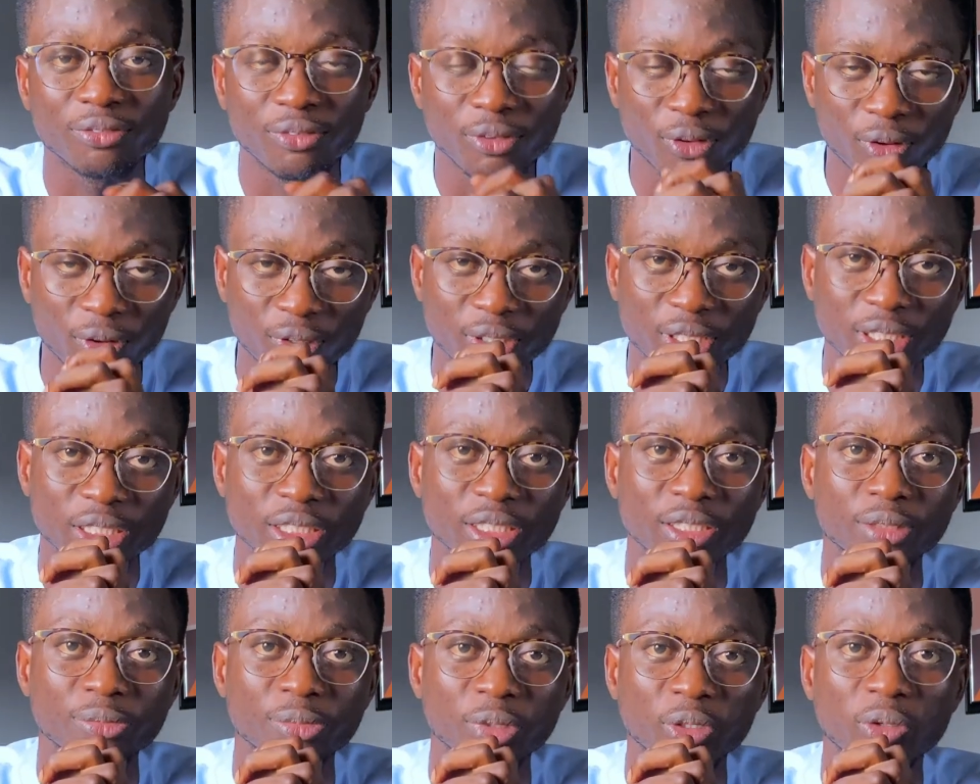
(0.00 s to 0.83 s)
lucky
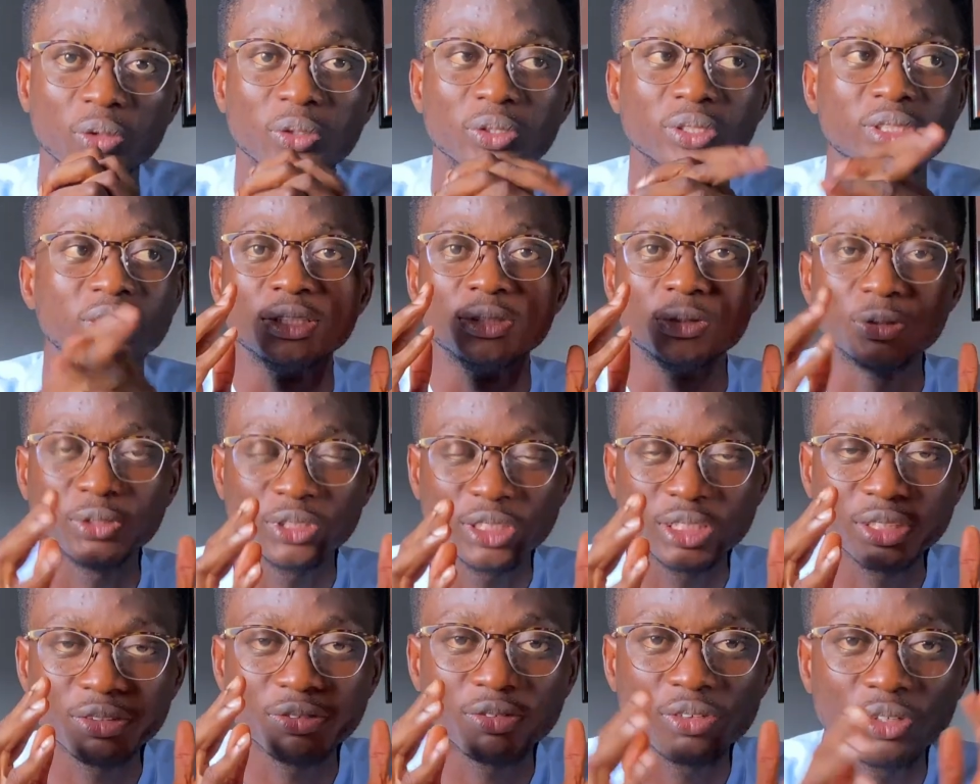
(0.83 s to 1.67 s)
because you
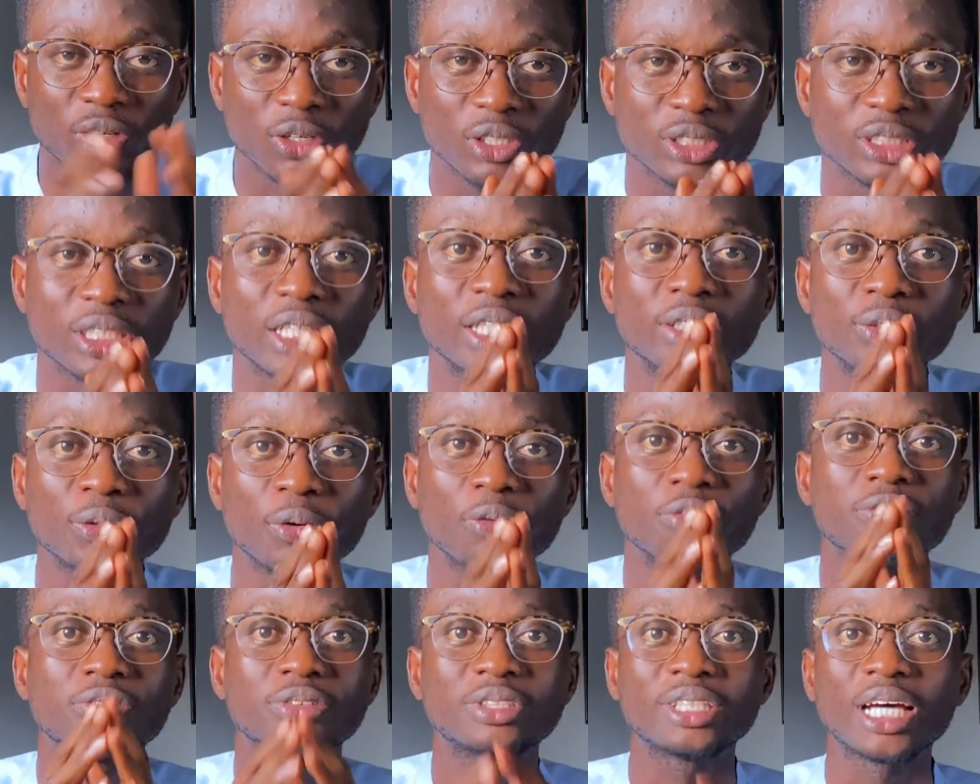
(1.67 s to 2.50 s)
still got
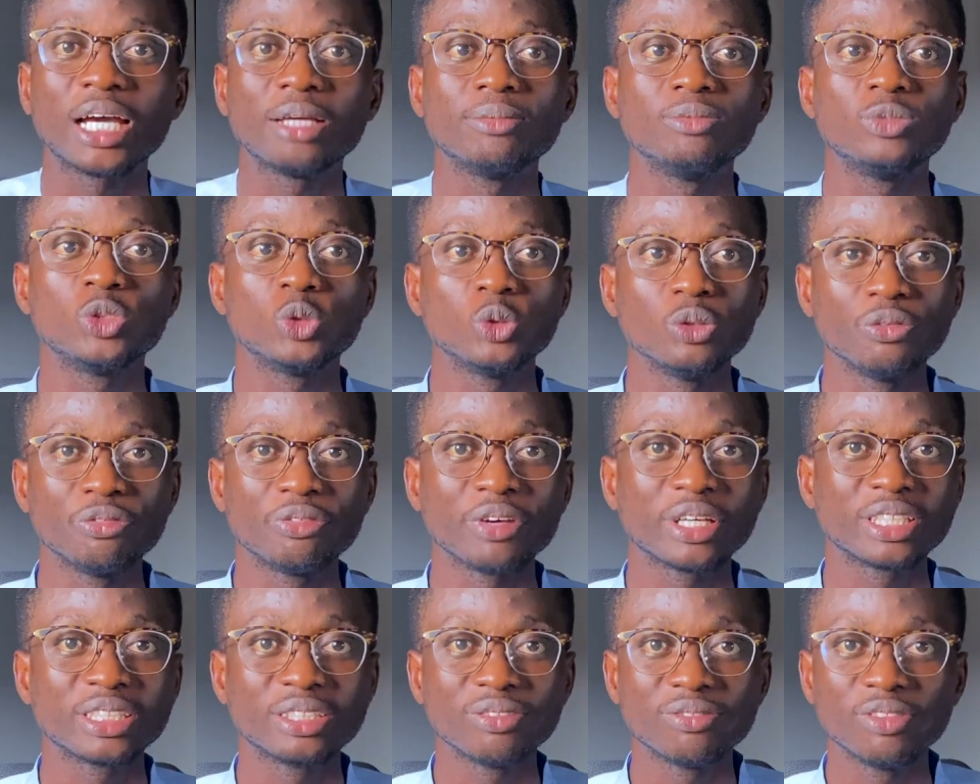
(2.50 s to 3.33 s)
enough time to
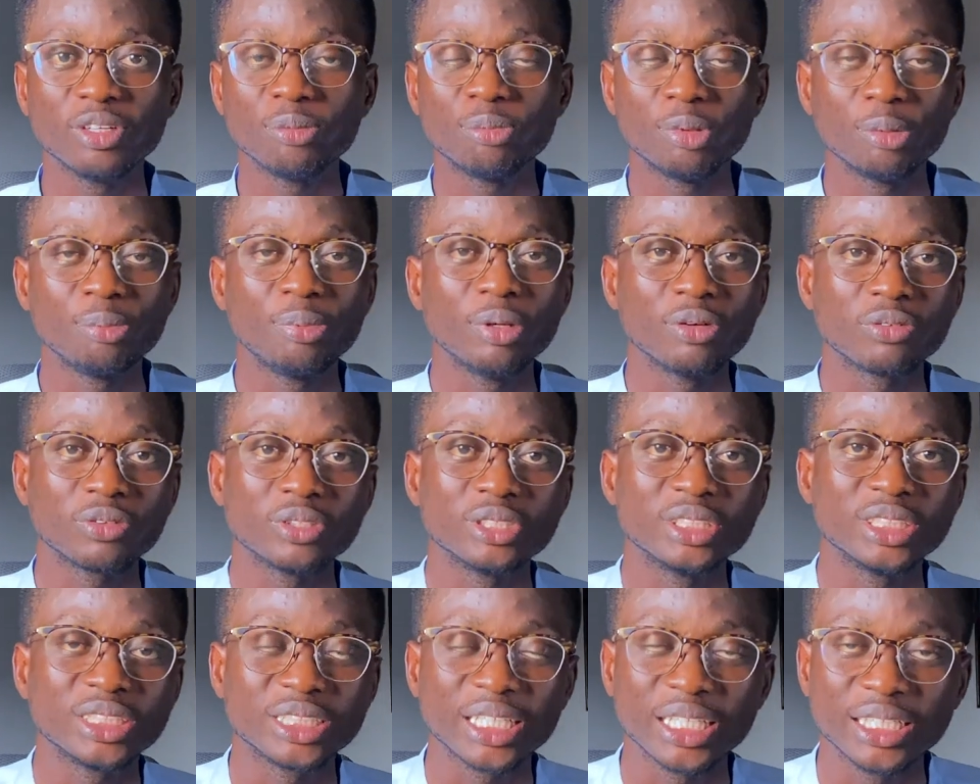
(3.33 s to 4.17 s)
effectively prepare for
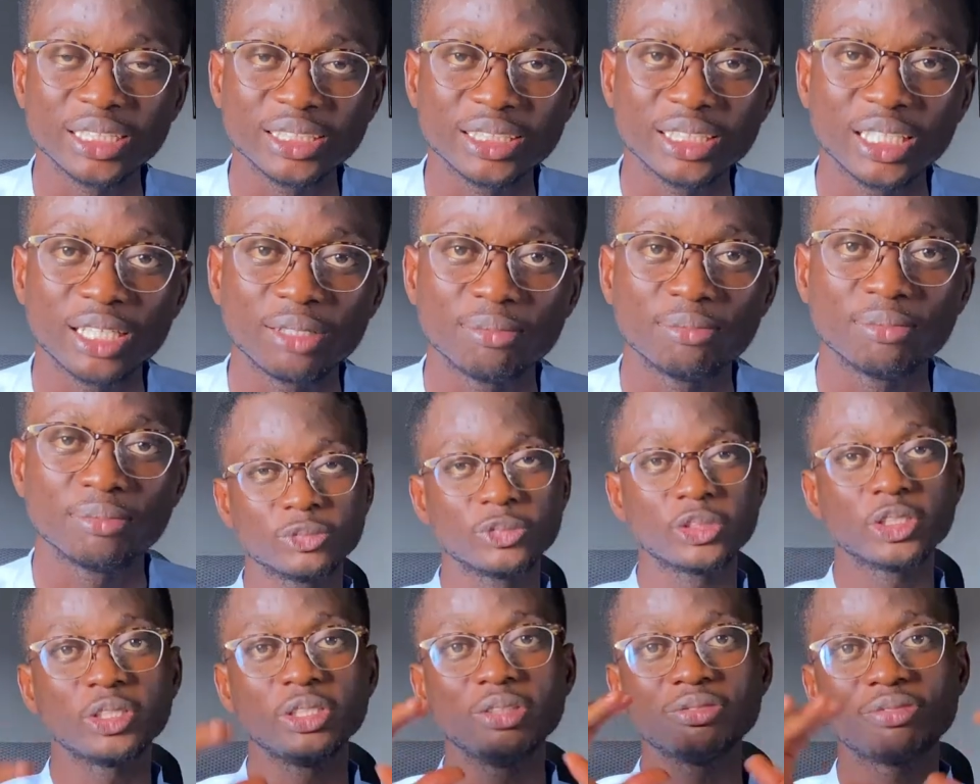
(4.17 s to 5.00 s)
this exam.
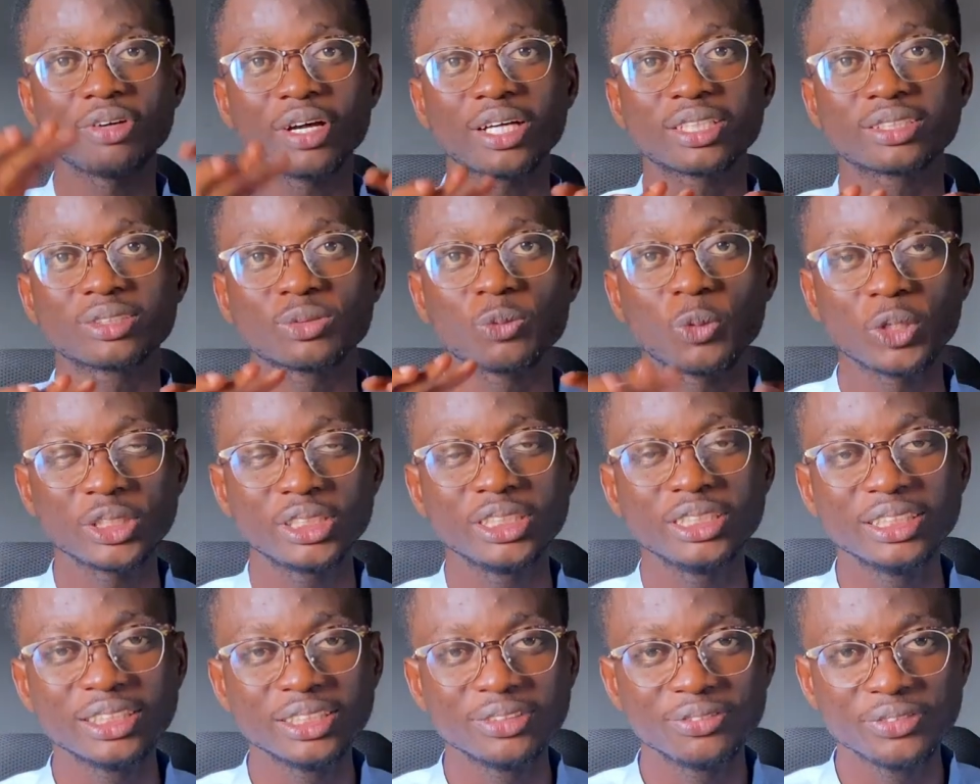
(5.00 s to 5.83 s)
So in fact,
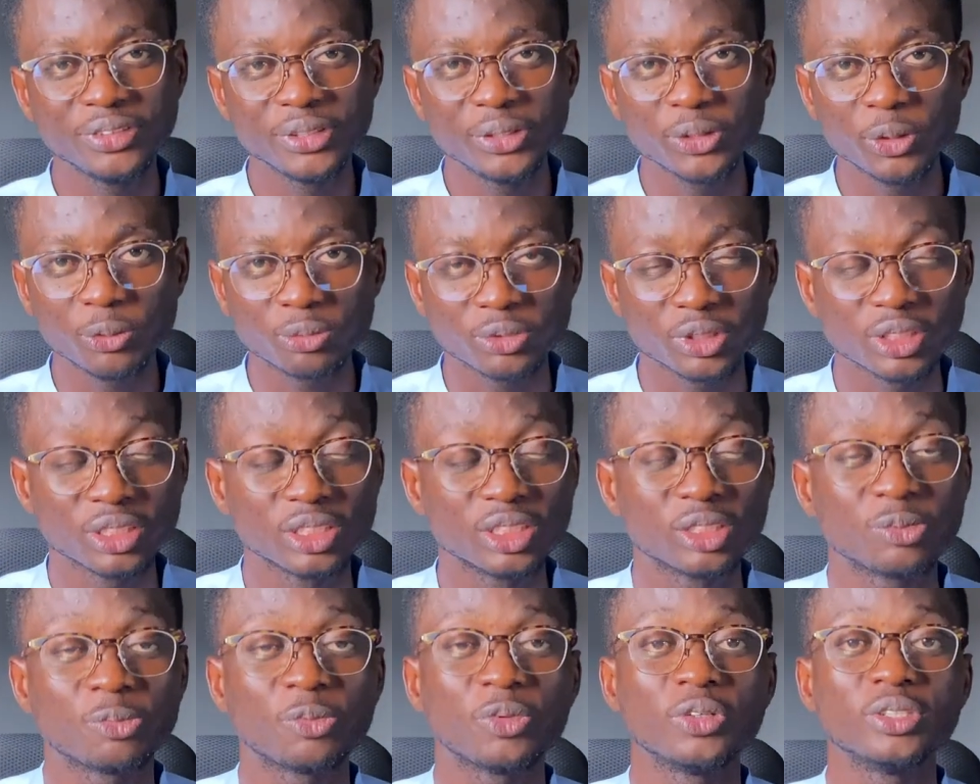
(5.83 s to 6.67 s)
watching this video up to
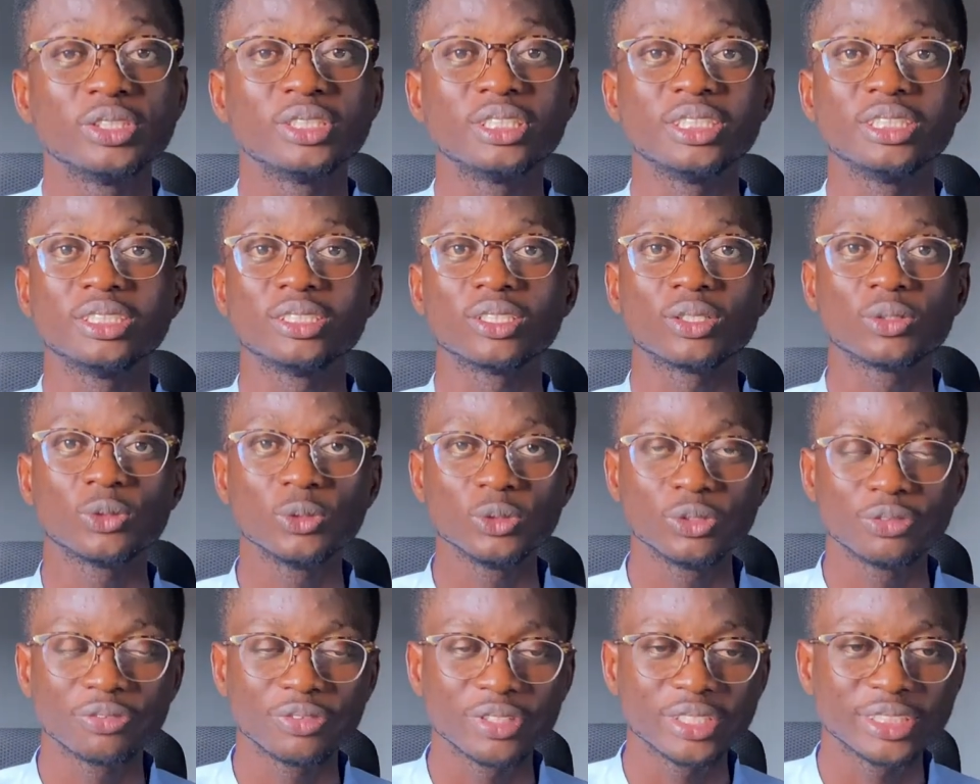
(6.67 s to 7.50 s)
this point is a
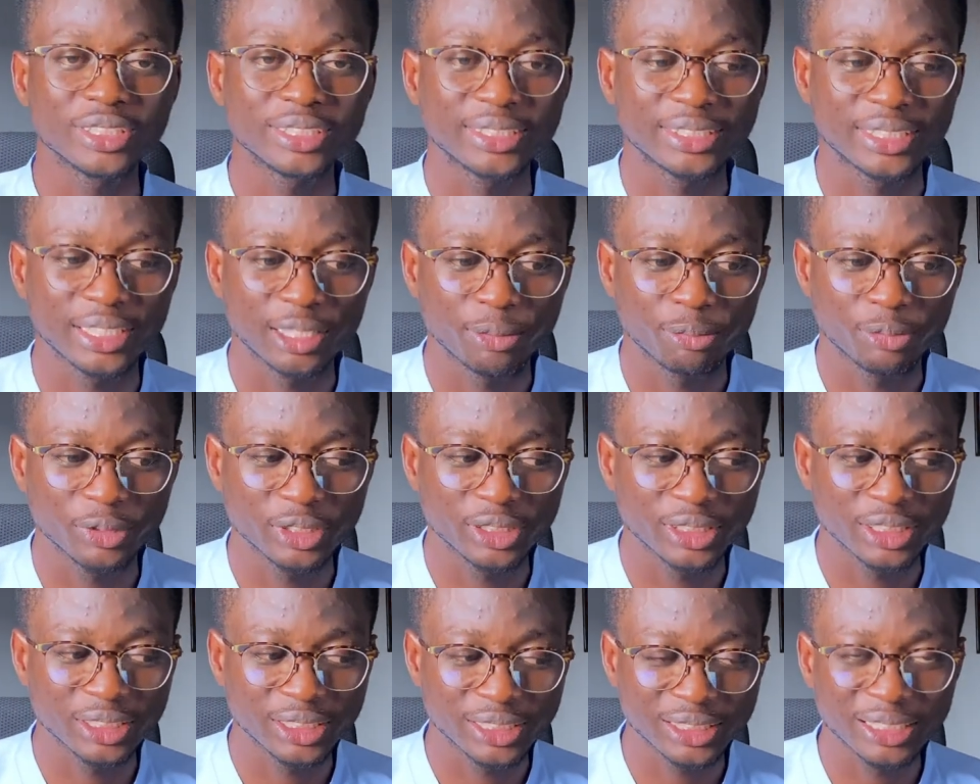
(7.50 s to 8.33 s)
good first step.
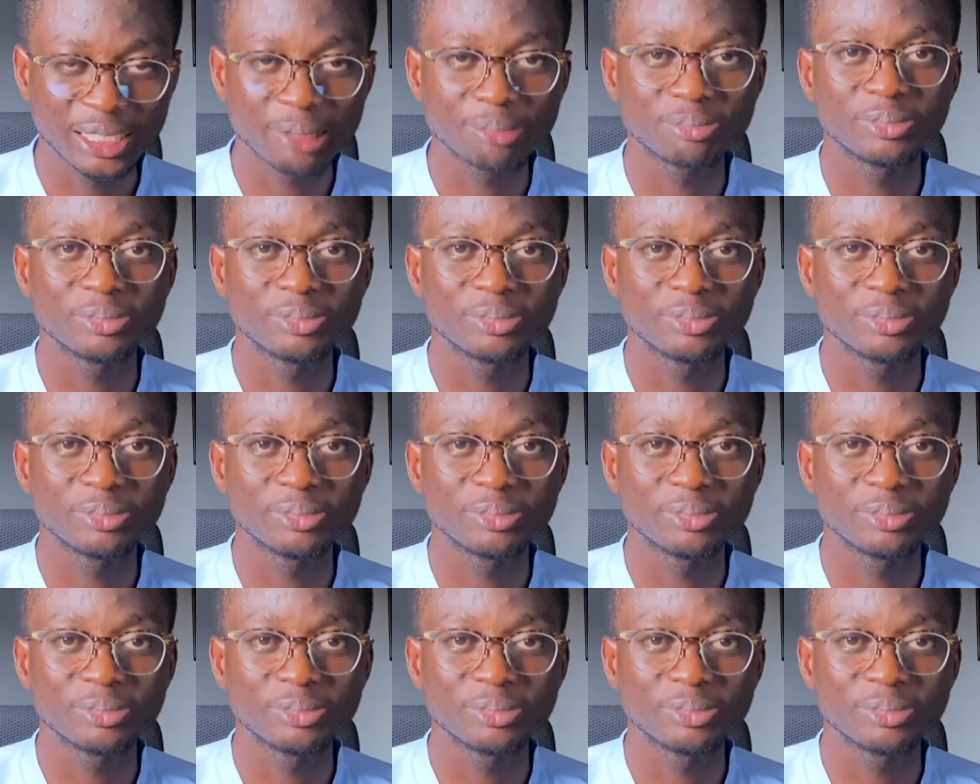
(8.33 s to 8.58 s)
It's a step